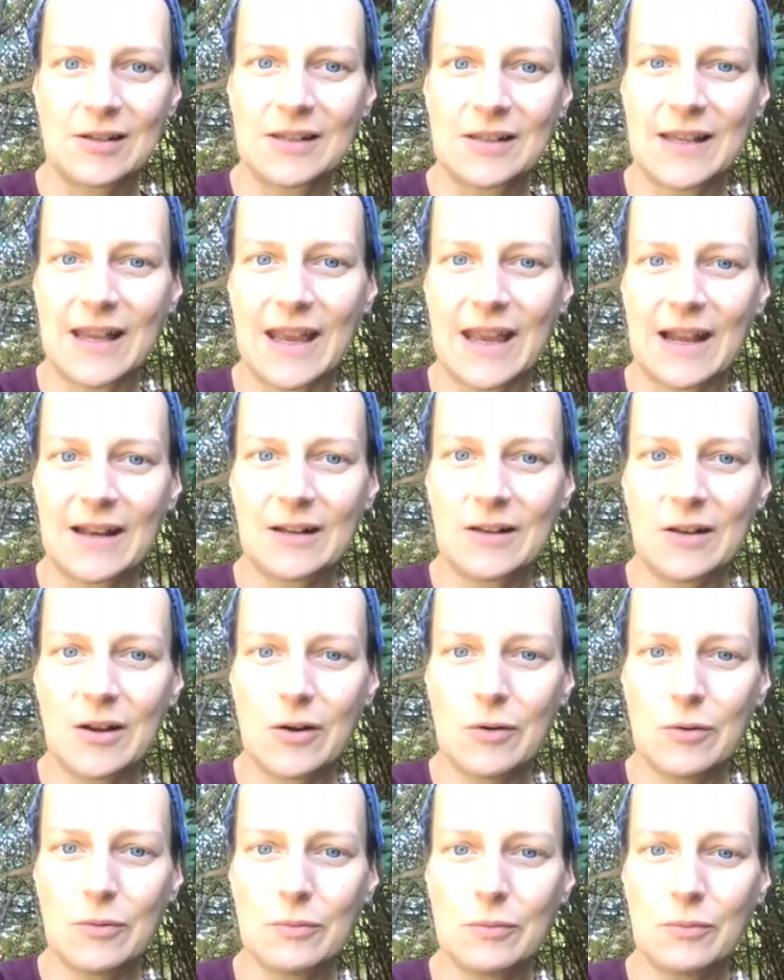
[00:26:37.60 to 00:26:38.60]
Anna
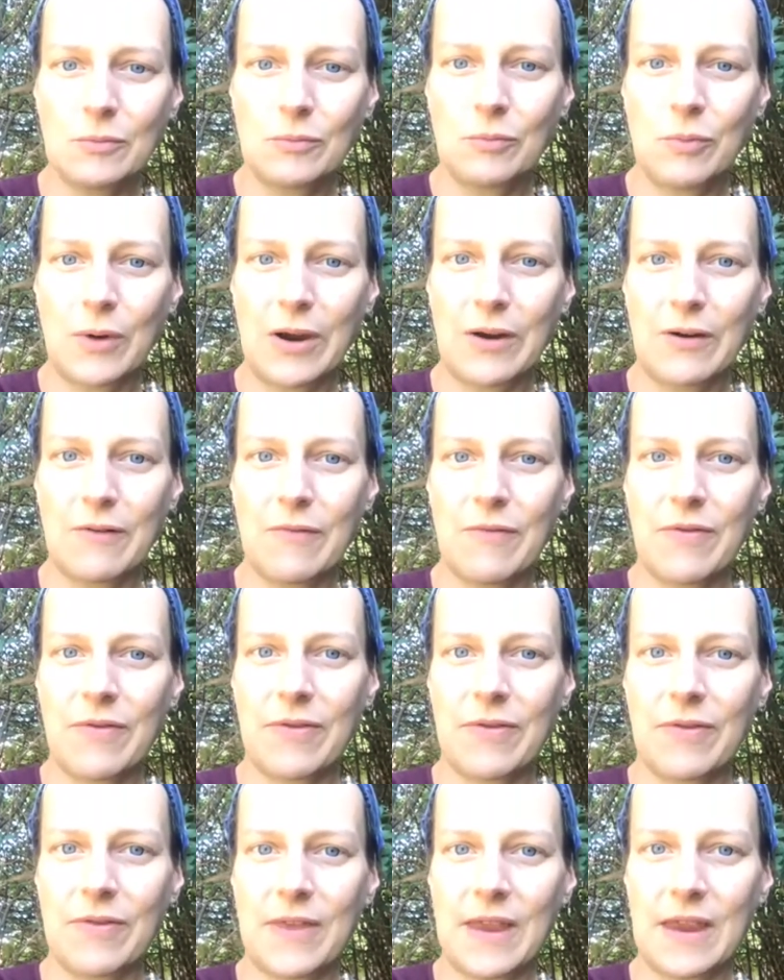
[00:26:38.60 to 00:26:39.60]
know where
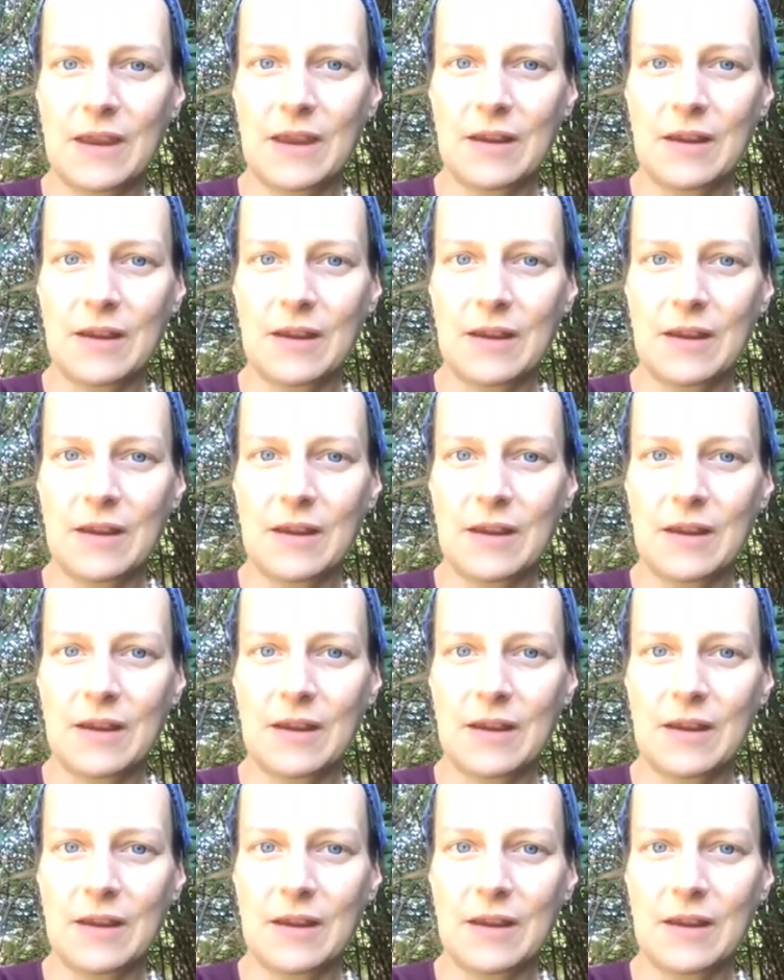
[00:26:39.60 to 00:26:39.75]
they